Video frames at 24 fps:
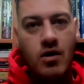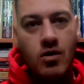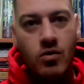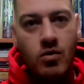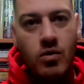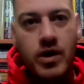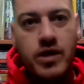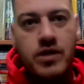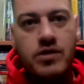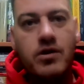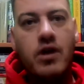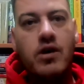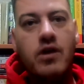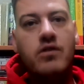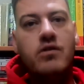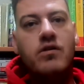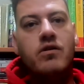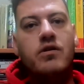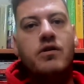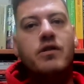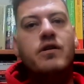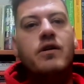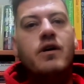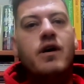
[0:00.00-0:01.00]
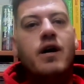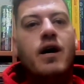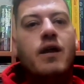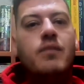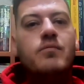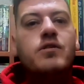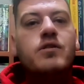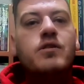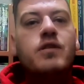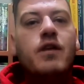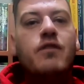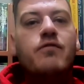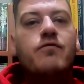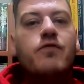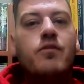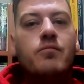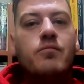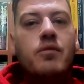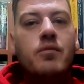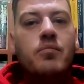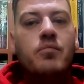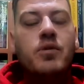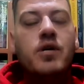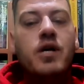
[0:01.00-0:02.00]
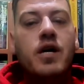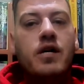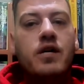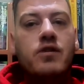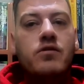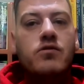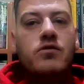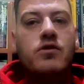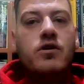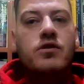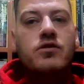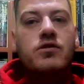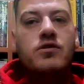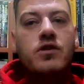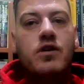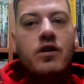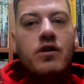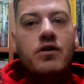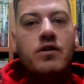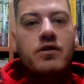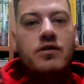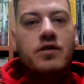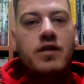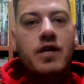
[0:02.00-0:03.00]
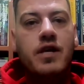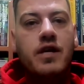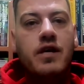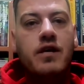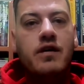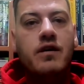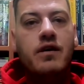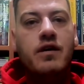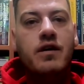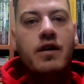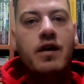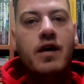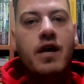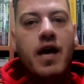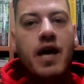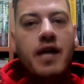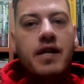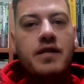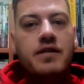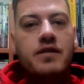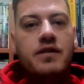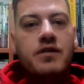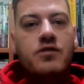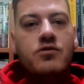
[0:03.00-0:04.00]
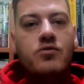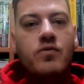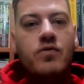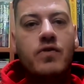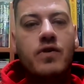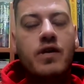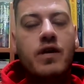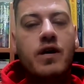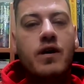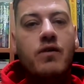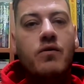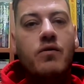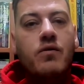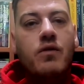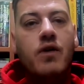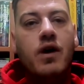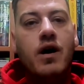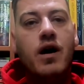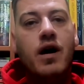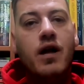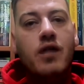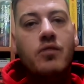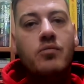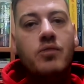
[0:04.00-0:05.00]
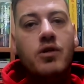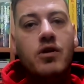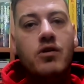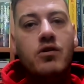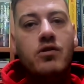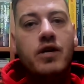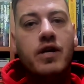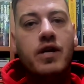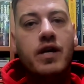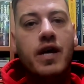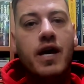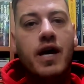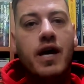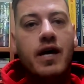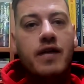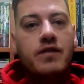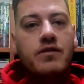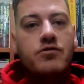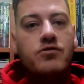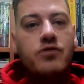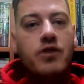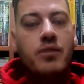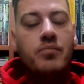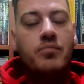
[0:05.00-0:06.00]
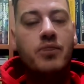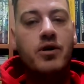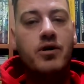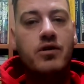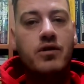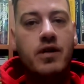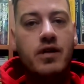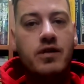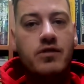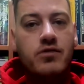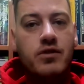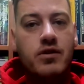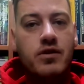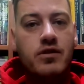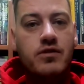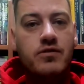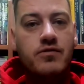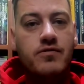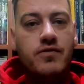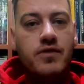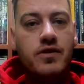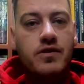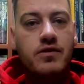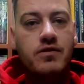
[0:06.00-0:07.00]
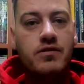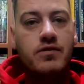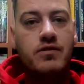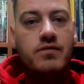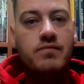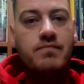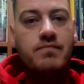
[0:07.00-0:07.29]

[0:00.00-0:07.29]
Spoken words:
What is going on? I'm Steph from the piu.co.za, and in this video, I'll be looking at tripartite transfers.